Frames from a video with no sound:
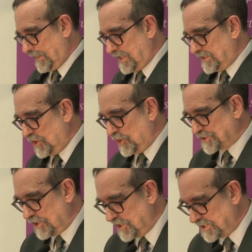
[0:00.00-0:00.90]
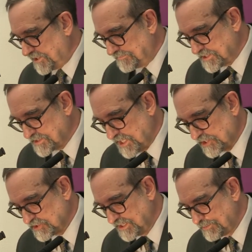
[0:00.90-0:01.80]
The alternative to
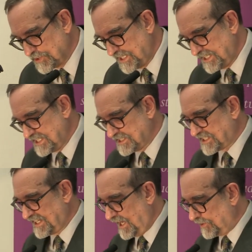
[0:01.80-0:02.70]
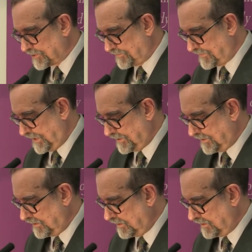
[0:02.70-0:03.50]
such liberty is counterfeit